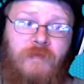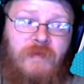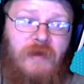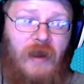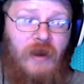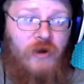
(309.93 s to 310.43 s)

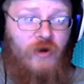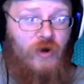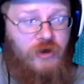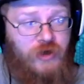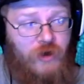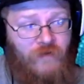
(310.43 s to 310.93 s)
and you're
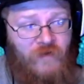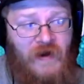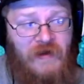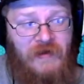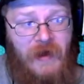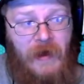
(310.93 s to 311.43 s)
also going to find
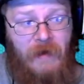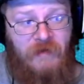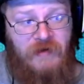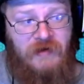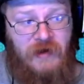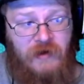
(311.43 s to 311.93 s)
in the game
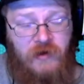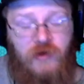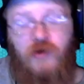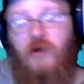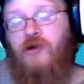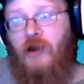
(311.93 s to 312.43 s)
these things
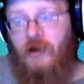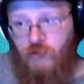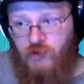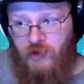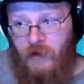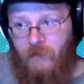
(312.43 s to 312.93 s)
there's collectibles
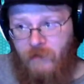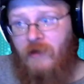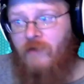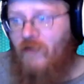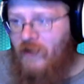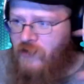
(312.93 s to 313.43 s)
in the game like you
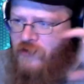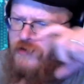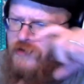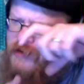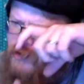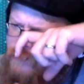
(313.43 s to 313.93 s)
find little
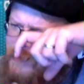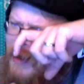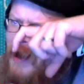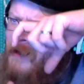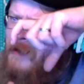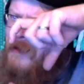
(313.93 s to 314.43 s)
doom guy